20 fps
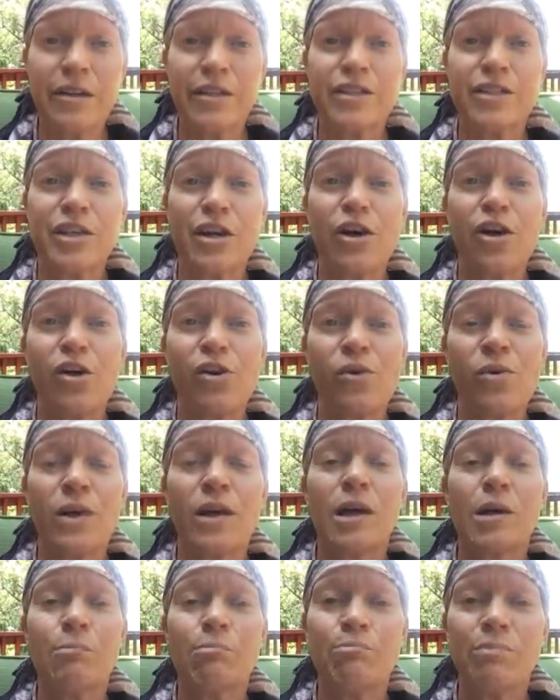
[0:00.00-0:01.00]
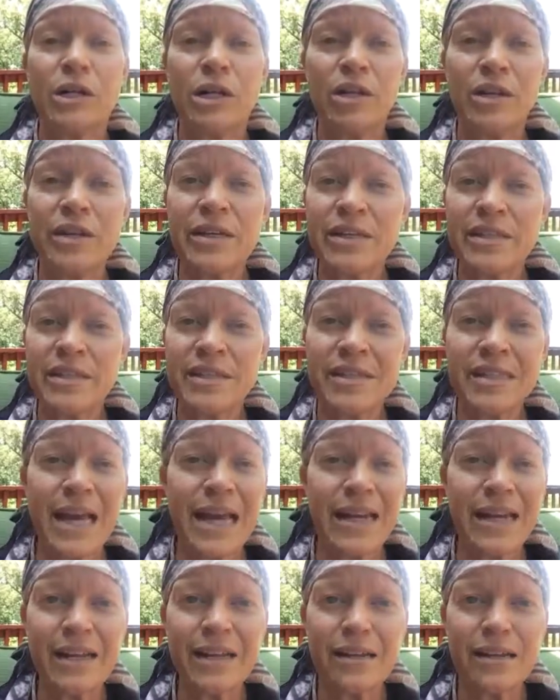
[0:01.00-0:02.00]
So building
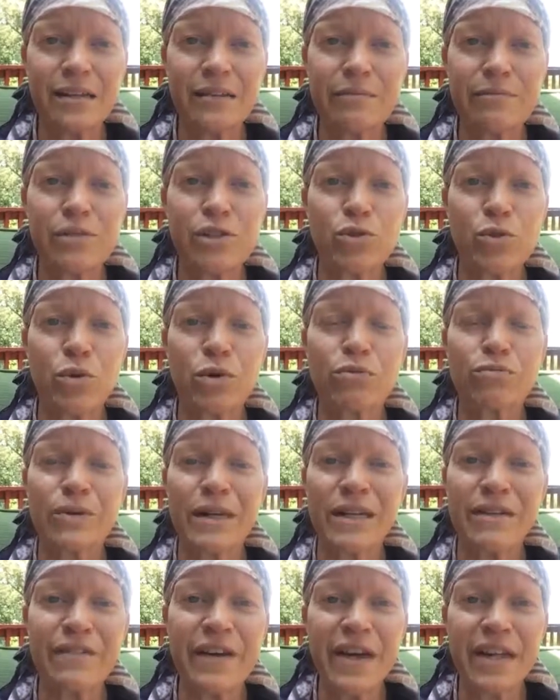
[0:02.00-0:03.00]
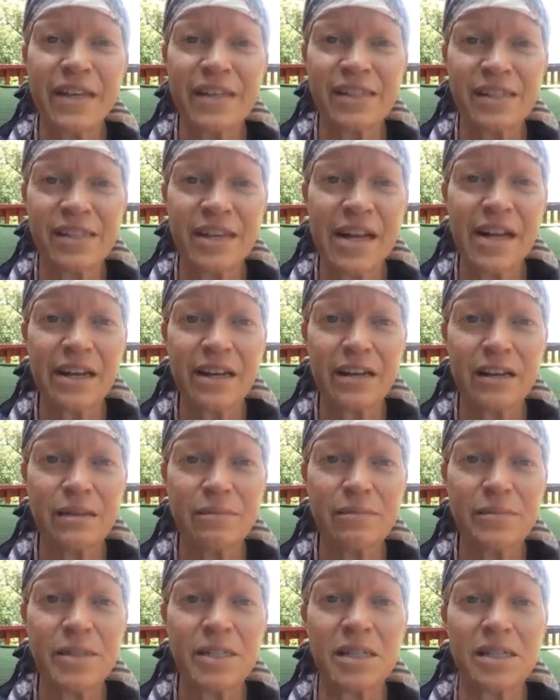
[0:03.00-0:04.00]
stadiums or renovating
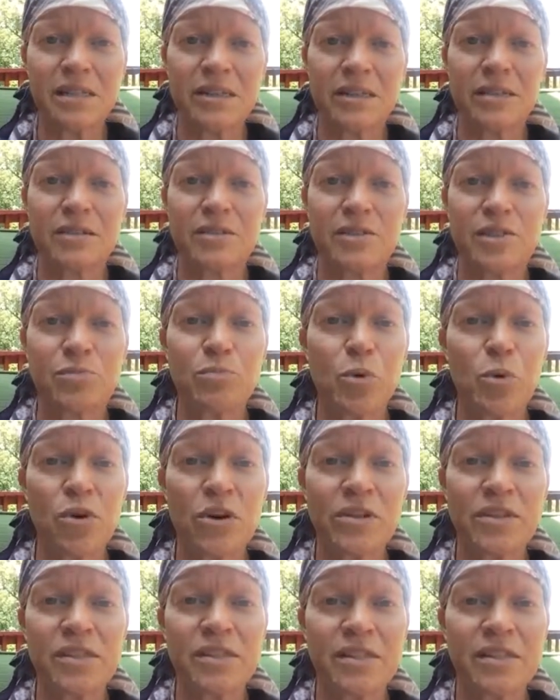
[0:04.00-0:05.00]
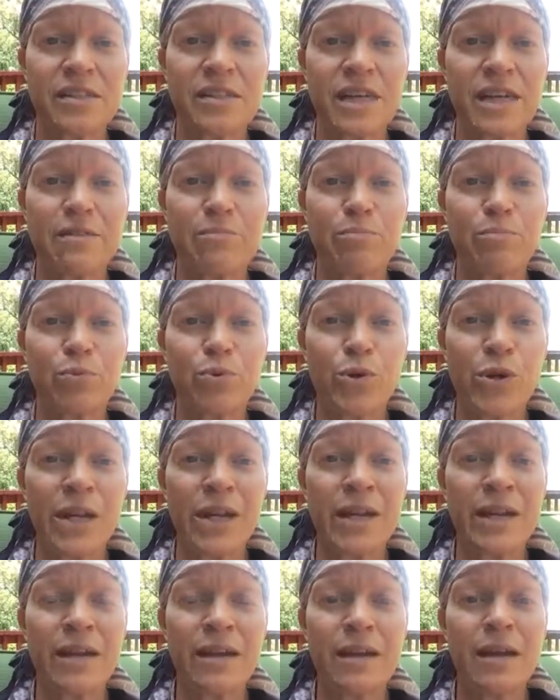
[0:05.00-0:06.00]
stadiums in sports is a
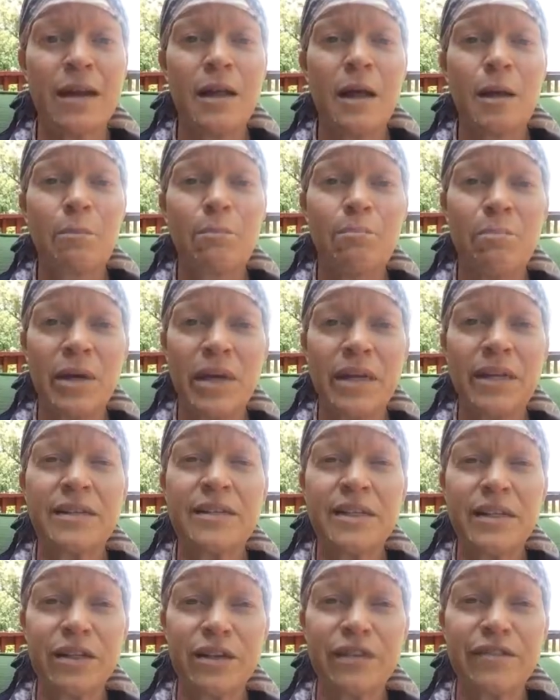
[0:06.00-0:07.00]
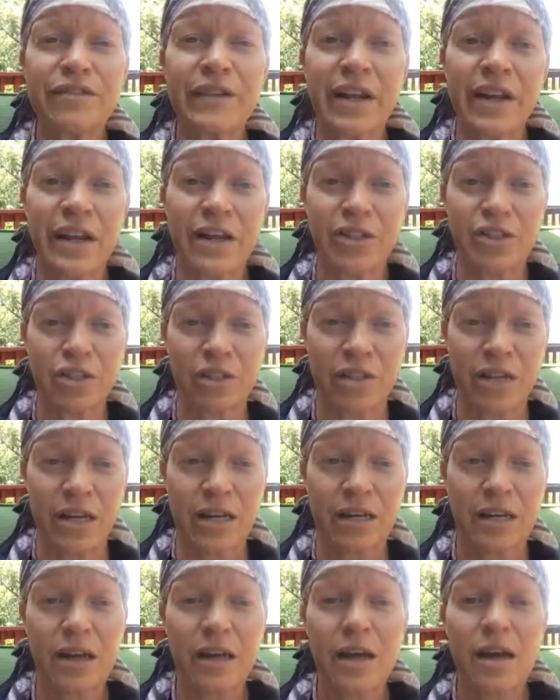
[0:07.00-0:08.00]
pretty big deal
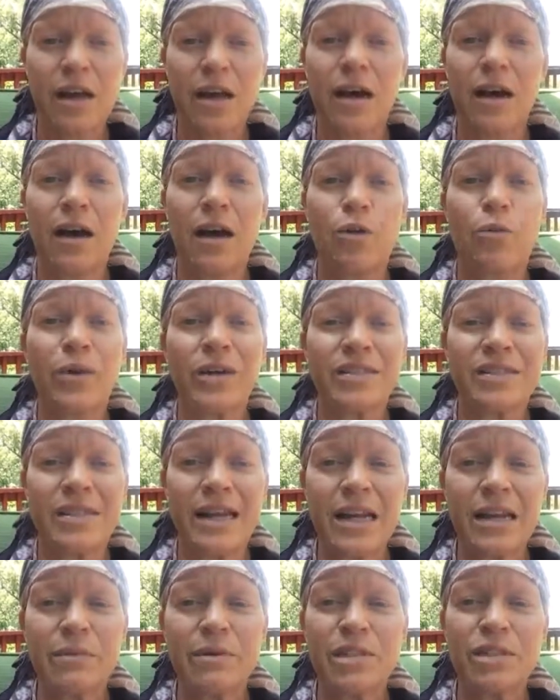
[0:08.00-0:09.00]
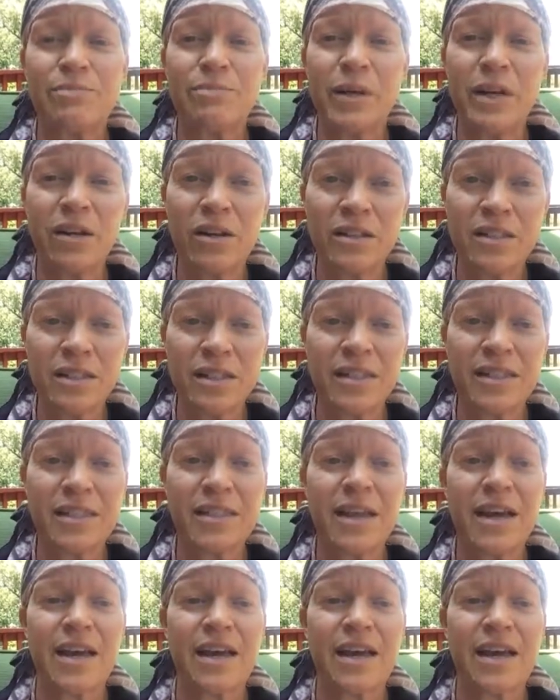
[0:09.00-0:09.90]
financially. When a stadium is built, it